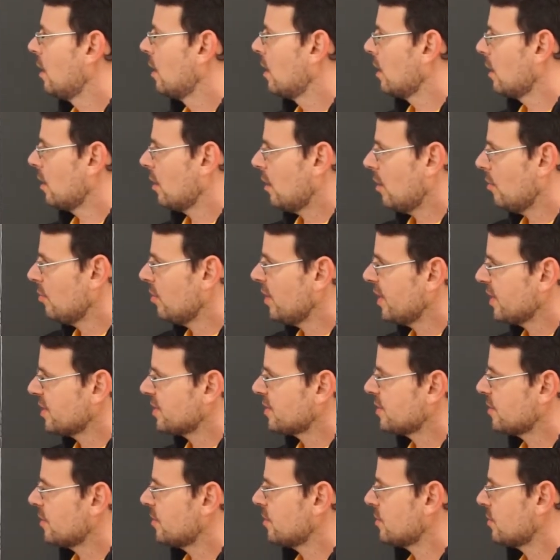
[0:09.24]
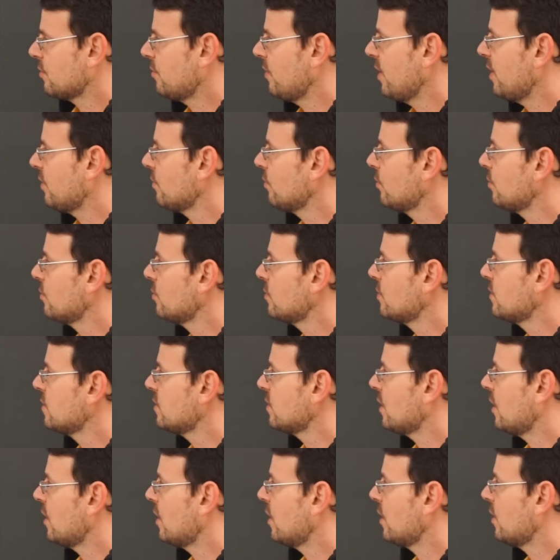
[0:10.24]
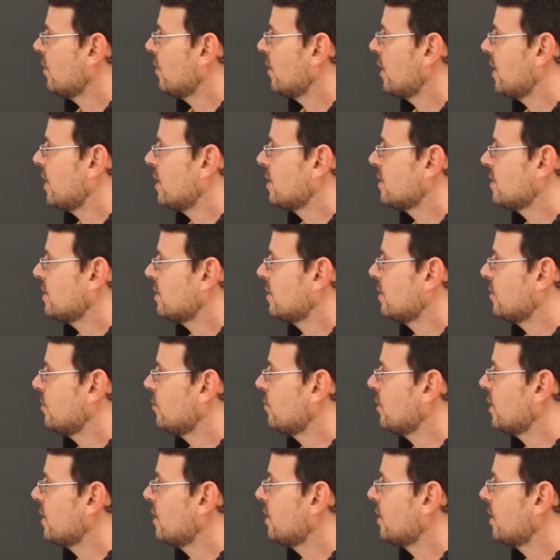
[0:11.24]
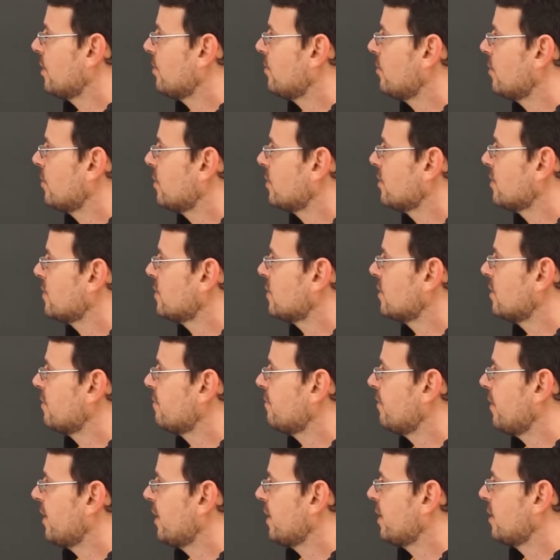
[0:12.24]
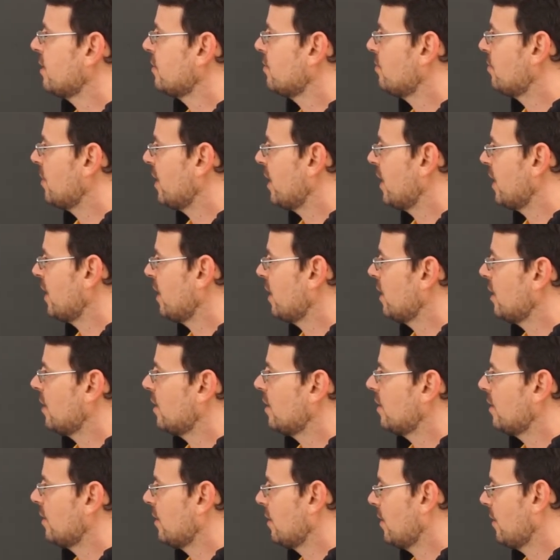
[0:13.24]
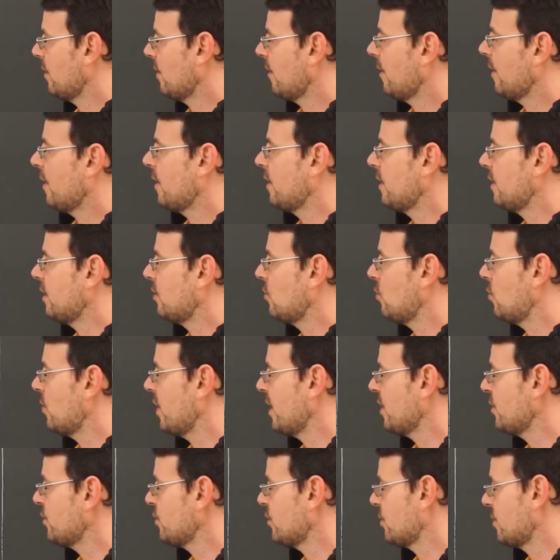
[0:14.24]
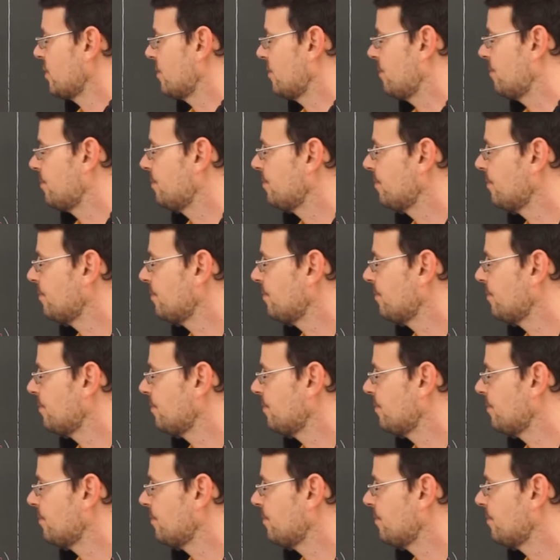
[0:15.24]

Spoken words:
Complex square roots are, as in the real numbers, defined by an equation.